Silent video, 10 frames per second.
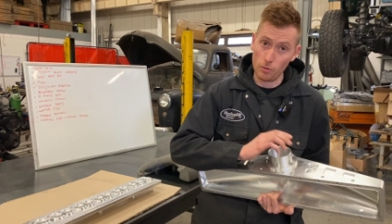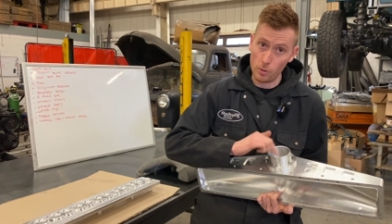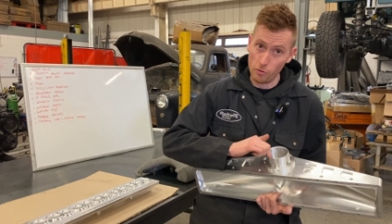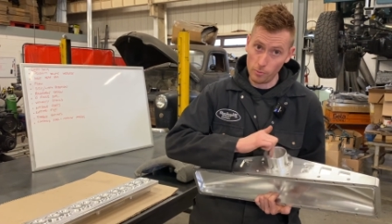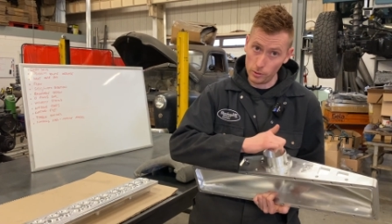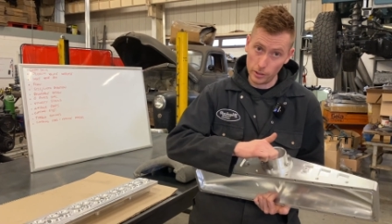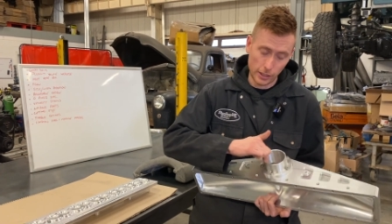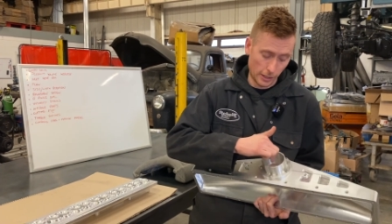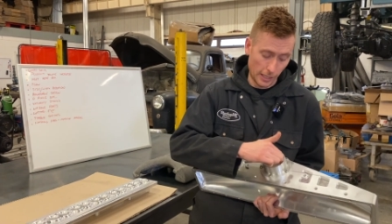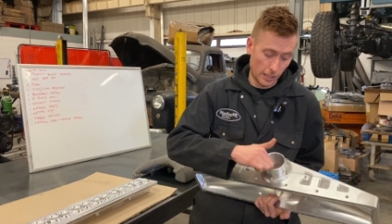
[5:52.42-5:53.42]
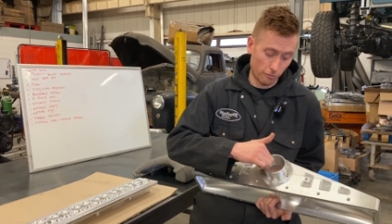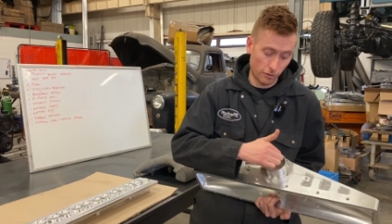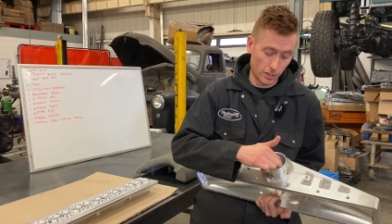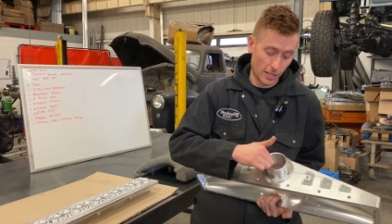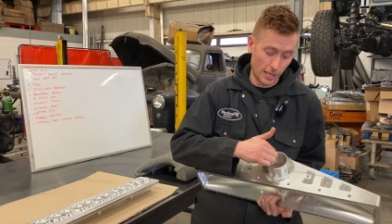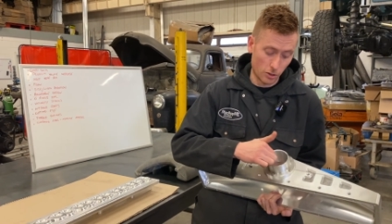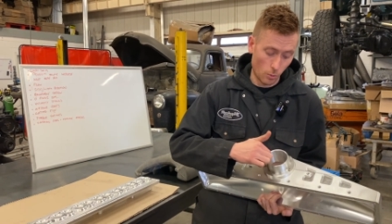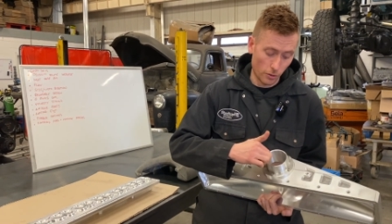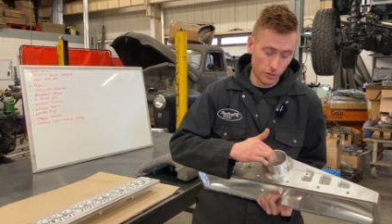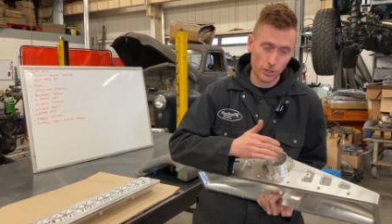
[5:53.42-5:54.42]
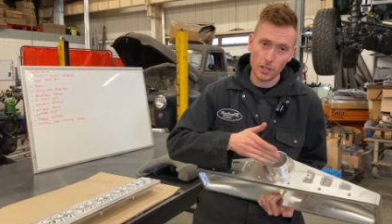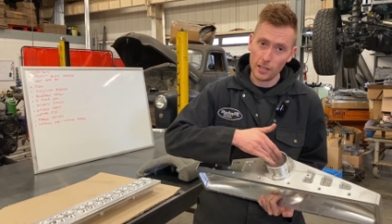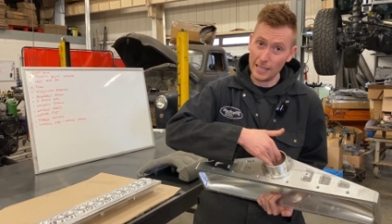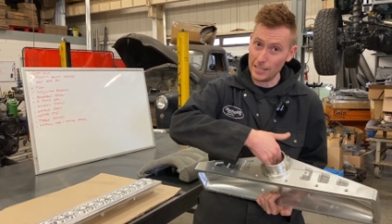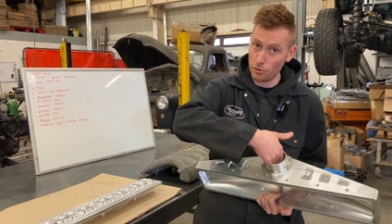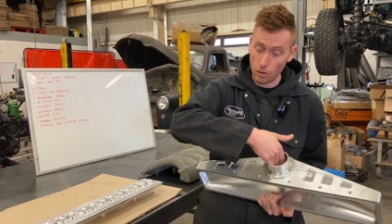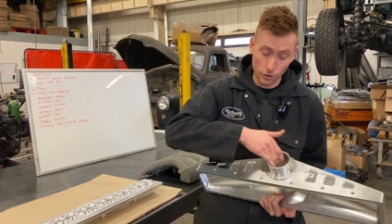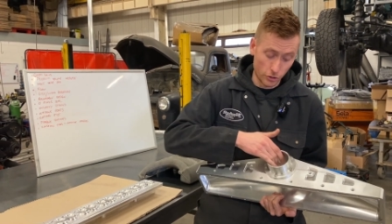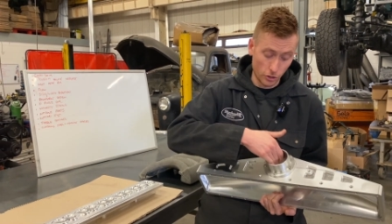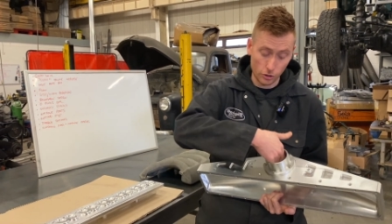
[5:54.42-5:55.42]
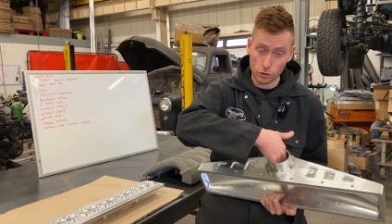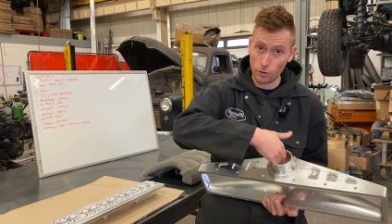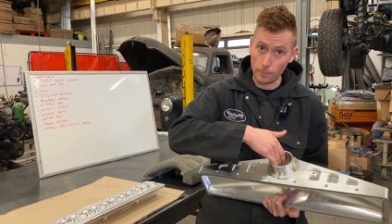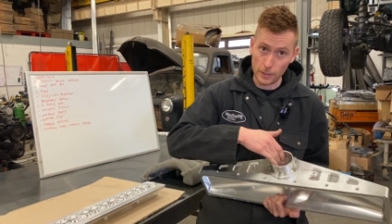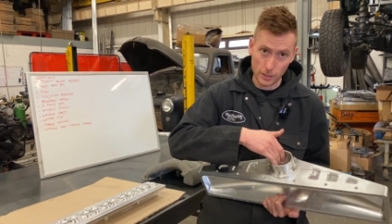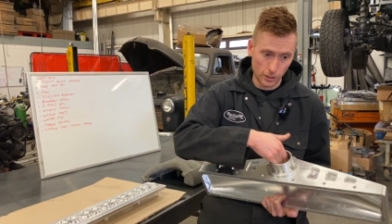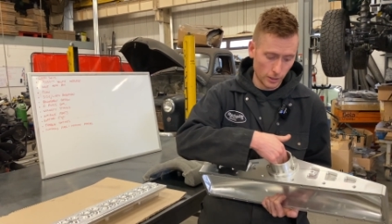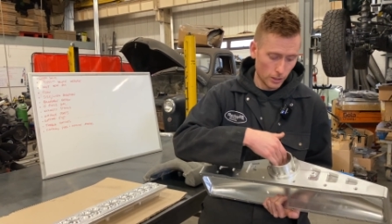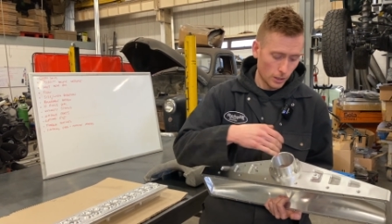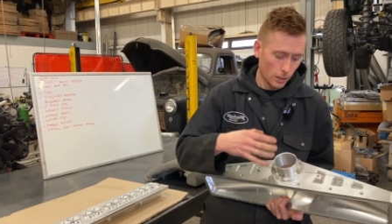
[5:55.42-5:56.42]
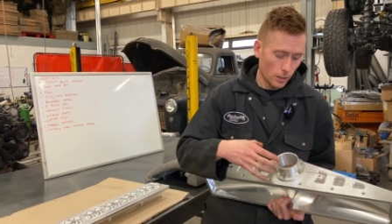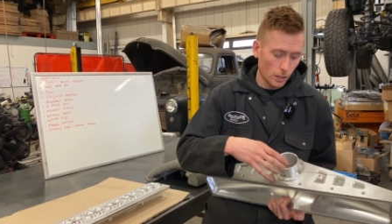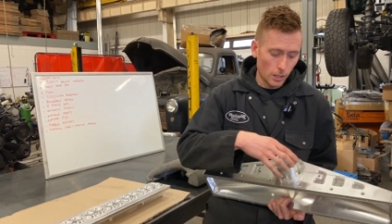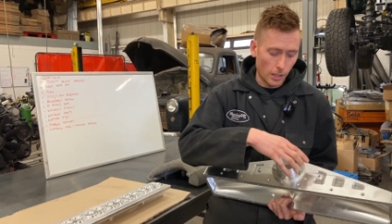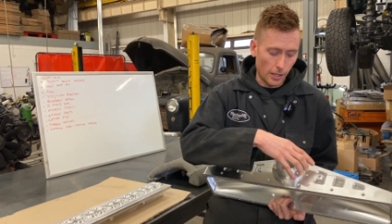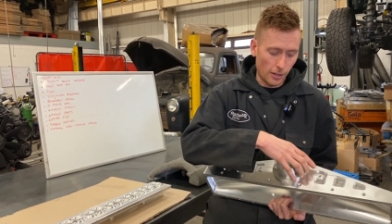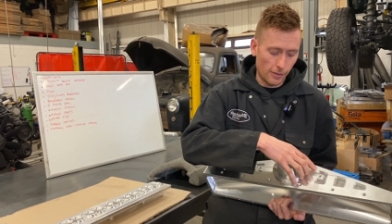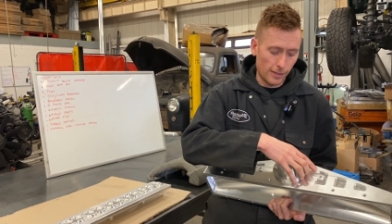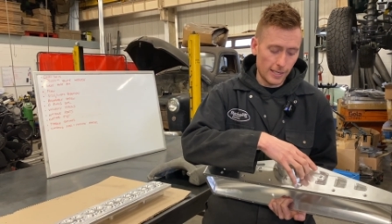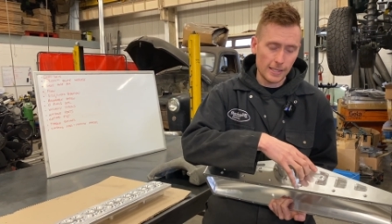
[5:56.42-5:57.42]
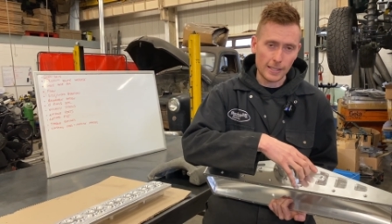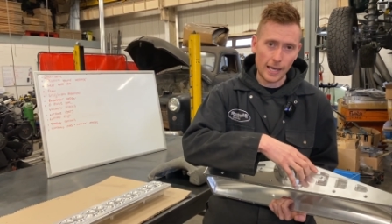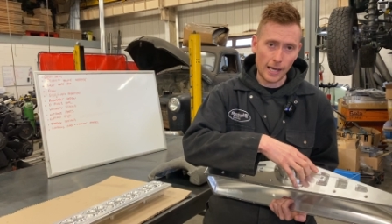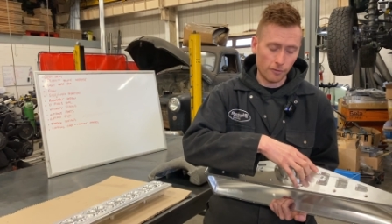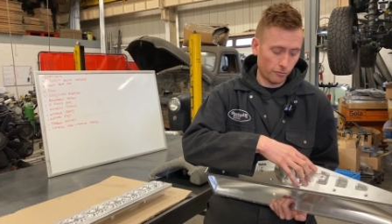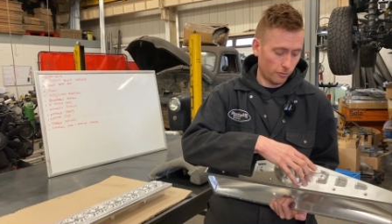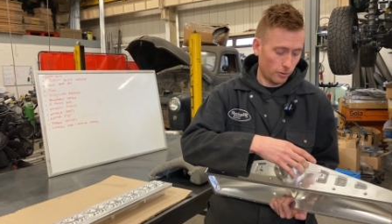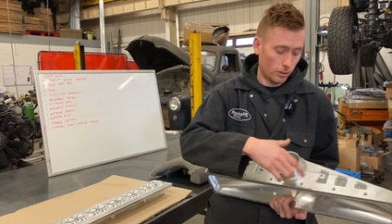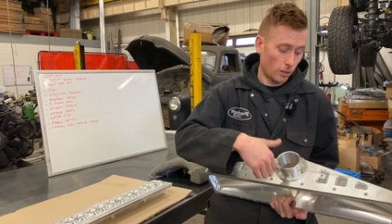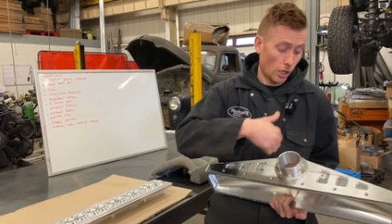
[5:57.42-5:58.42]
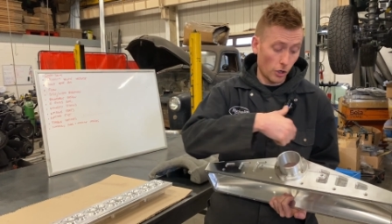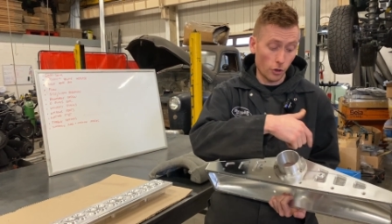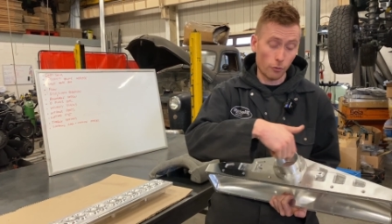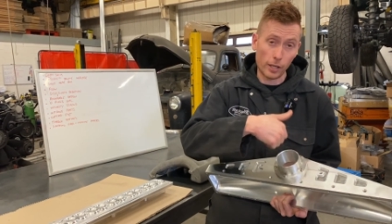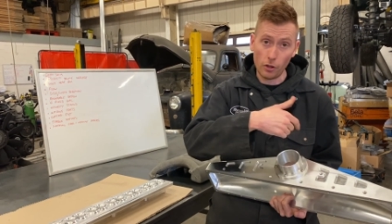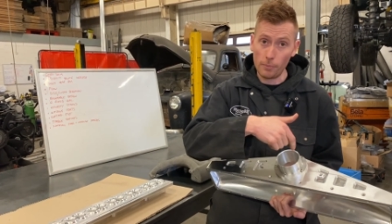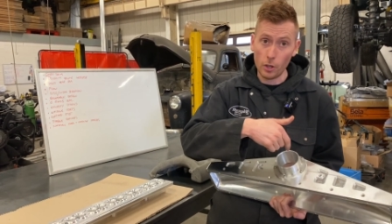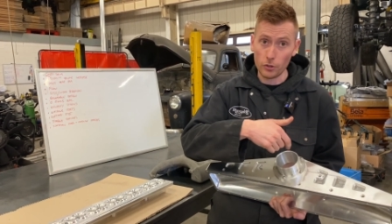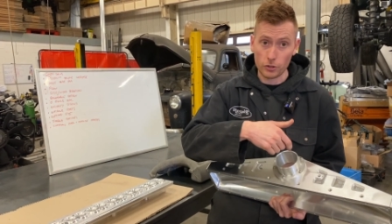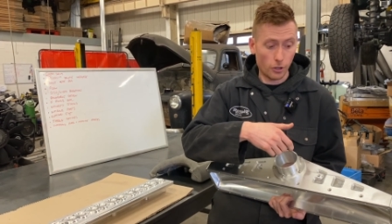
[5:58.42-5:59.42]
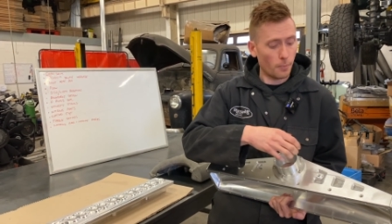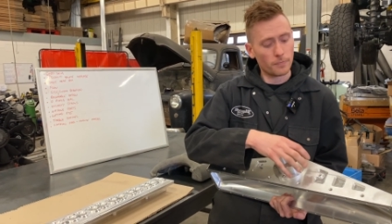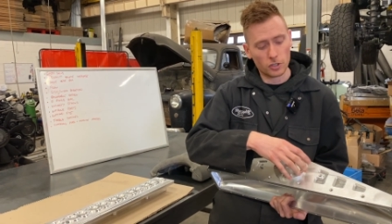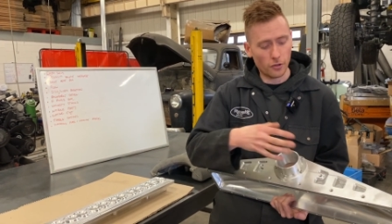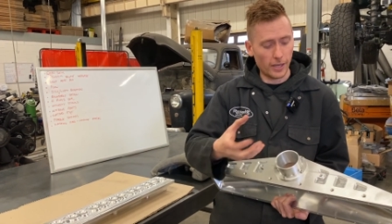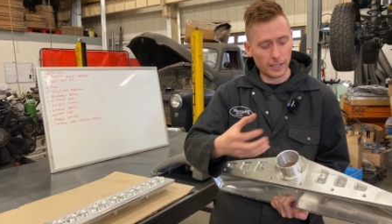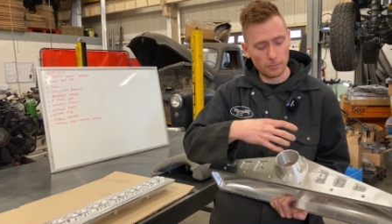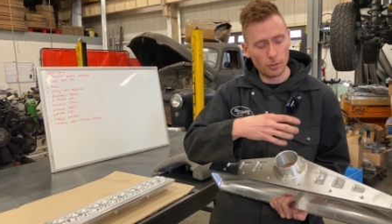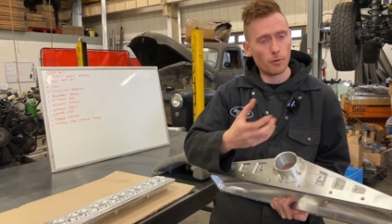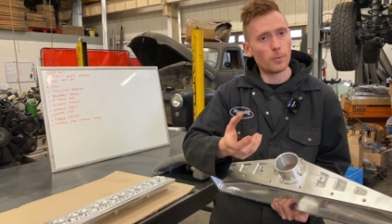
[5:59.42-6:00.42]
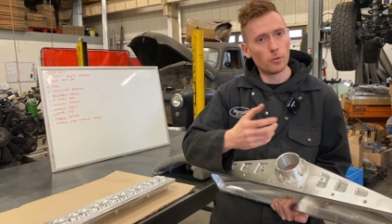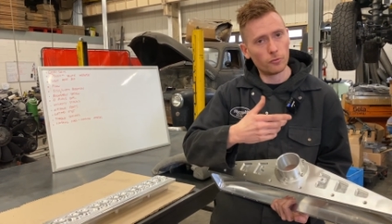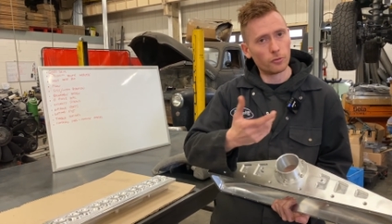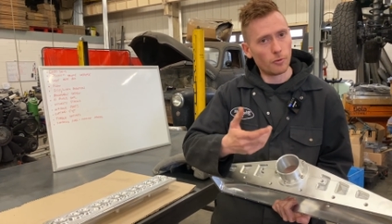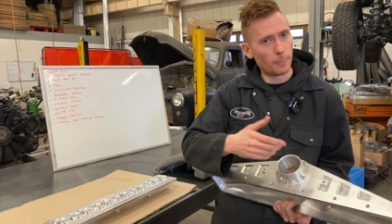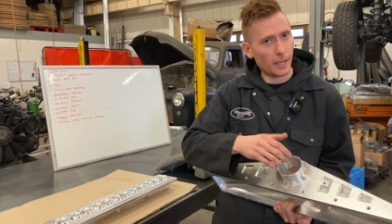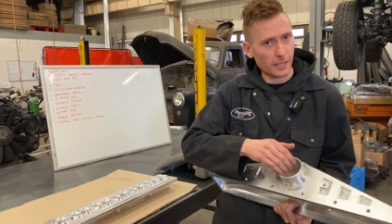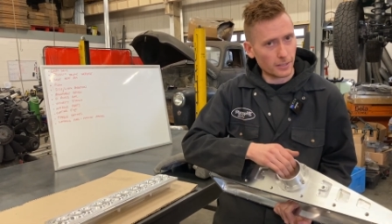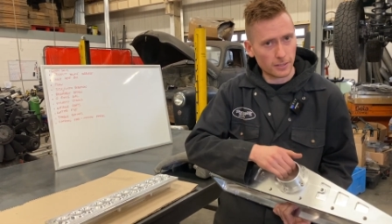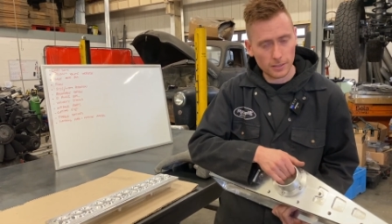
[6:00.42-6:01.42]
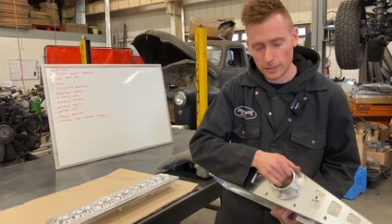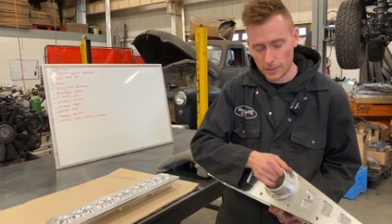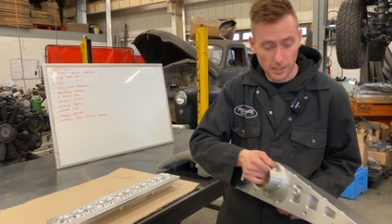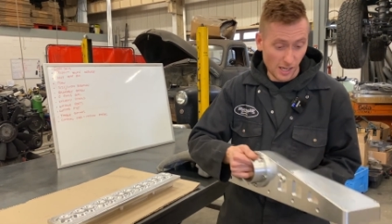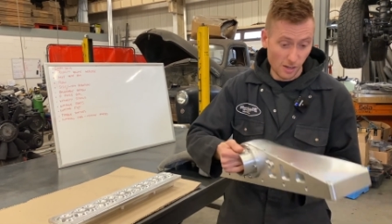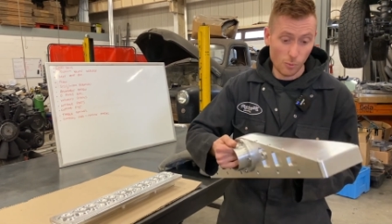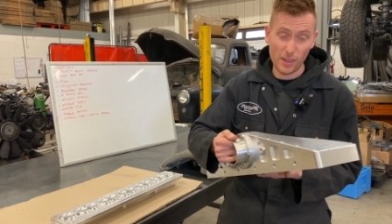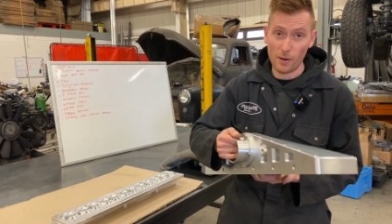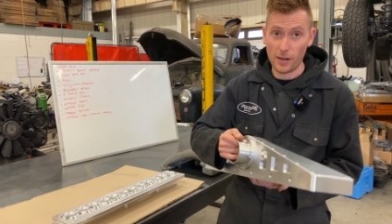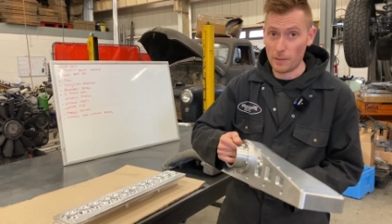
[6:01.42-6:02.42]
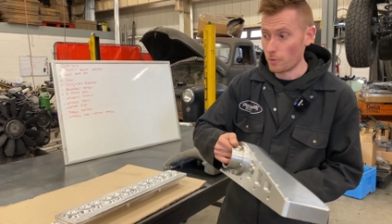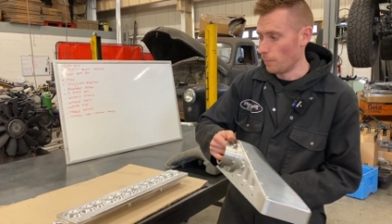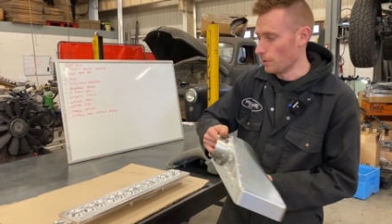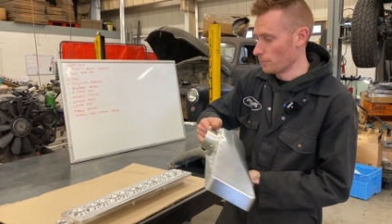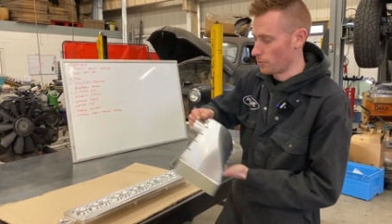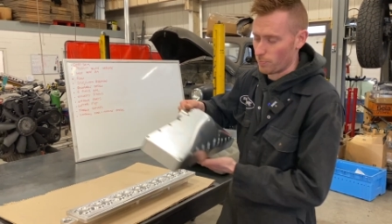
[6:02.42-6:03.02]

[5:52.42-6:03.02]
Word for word: removable, you can get different size ones. These are also trumpeted. These have an o-ring on them also, so they can be removed and replaced uh, without any problems